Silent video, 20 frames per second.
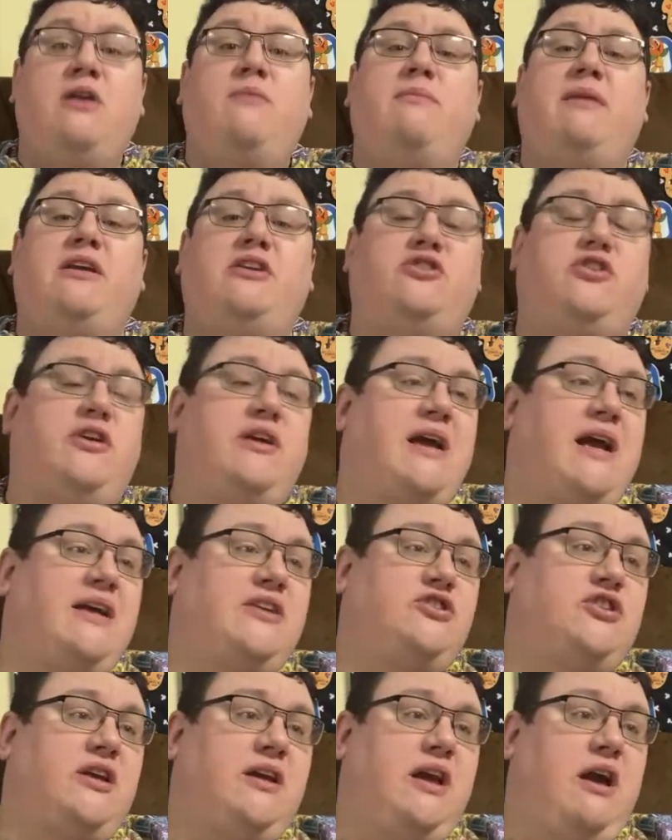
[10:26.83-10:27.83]
make sure you guys
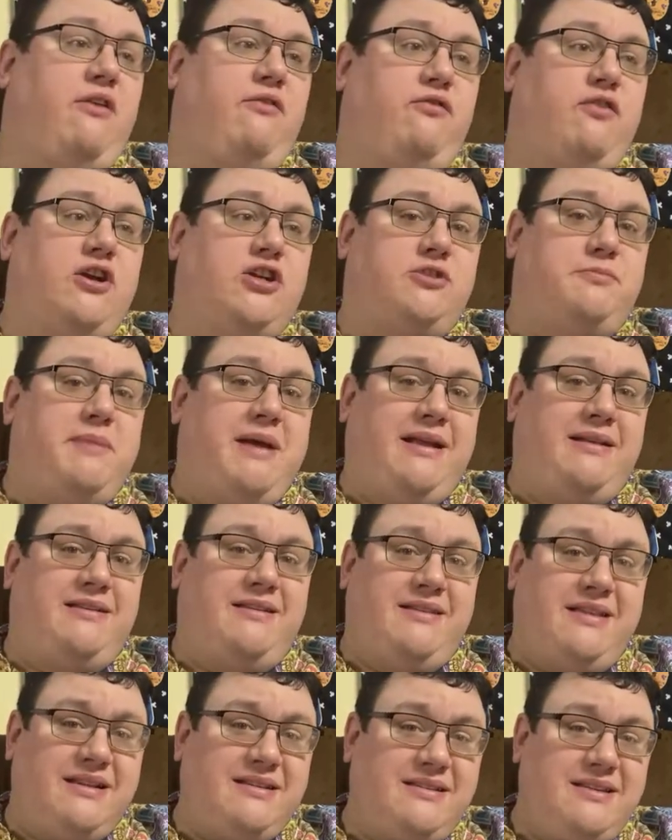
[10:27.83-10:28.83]
check out Fresh Baked
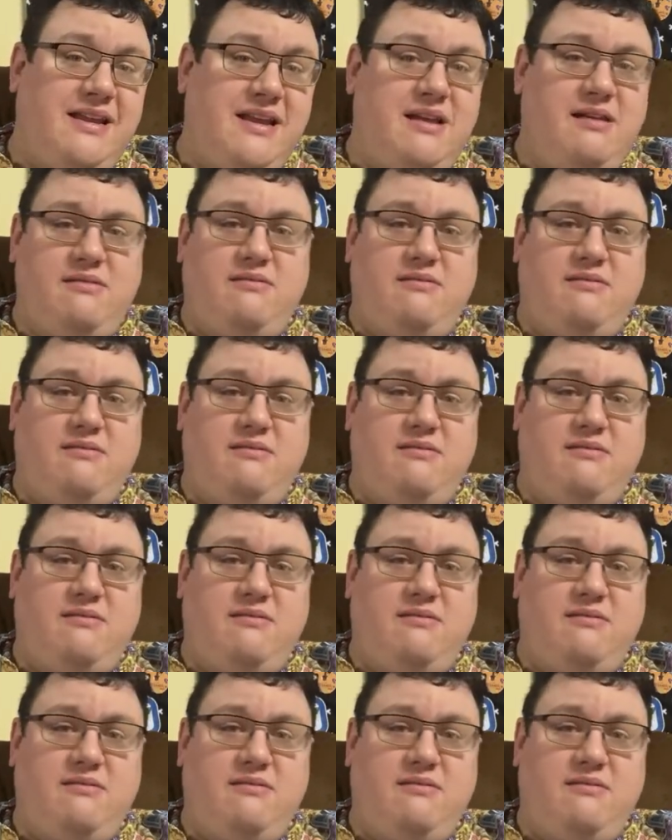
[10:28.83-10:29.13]
Disney.